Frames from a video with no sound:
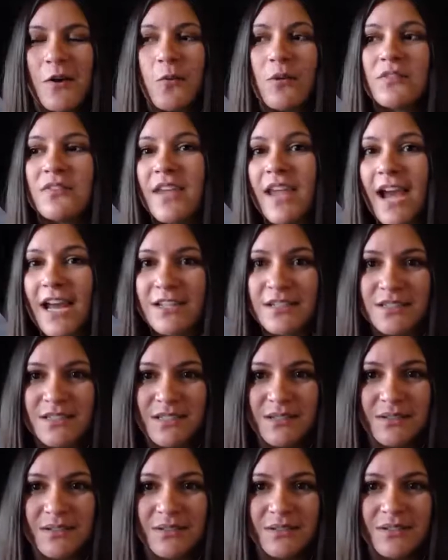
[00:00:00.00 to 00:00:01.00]
what they had to
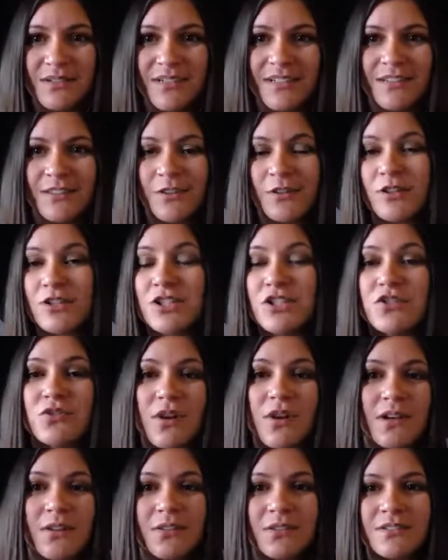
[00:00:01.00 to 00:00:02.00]
do and their
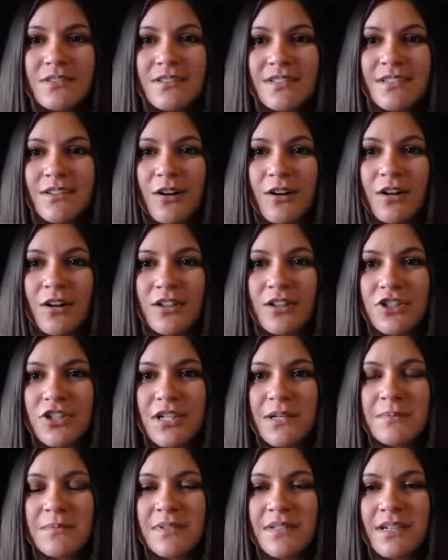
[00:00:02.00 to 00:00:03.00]
struggles and
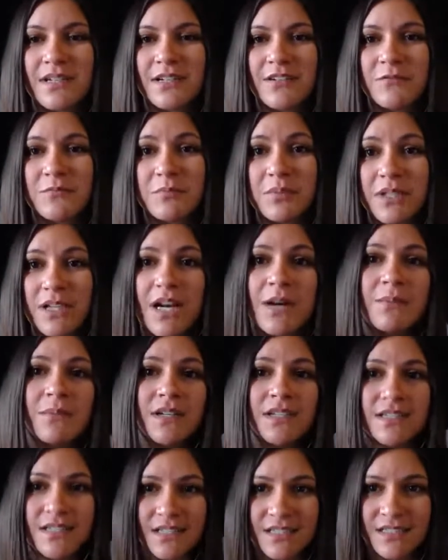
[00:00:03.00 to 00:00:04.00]
hardships of
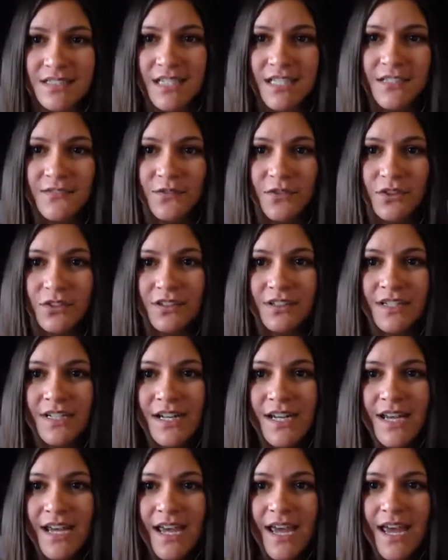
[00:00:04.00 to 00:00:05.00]
becoming successful
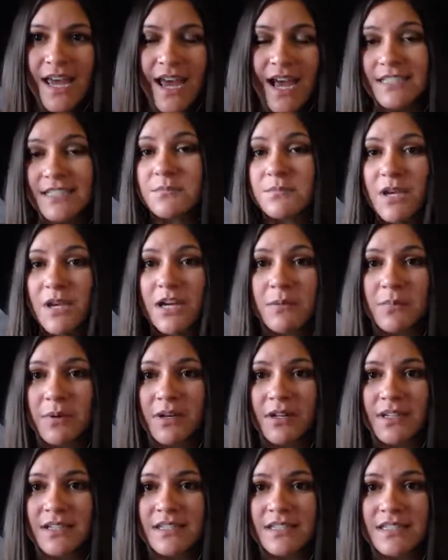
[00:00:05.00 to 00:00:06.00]
as a makeup
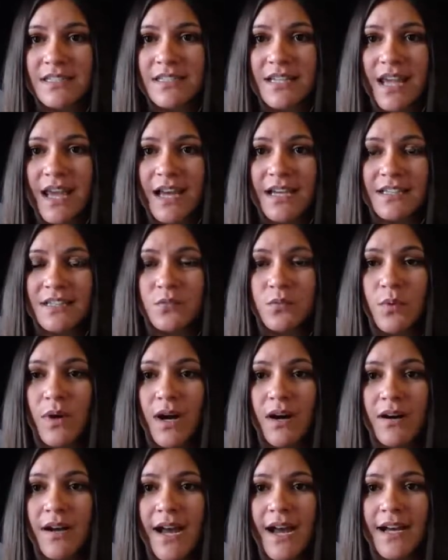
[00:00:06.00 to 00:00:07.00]
artist, as
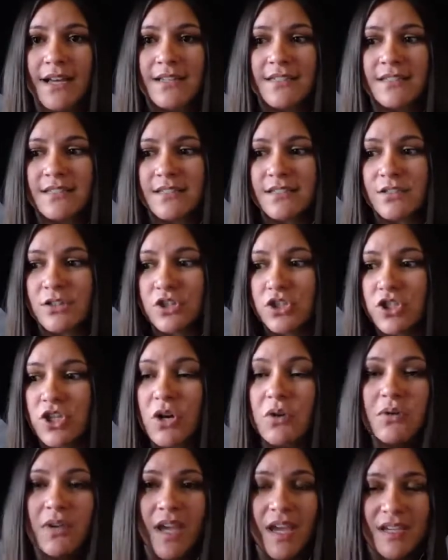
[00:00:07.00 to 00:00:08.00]
well as
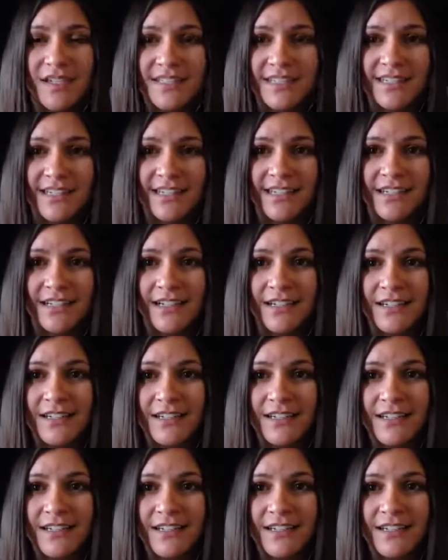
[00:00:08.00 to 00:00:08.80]
showcasing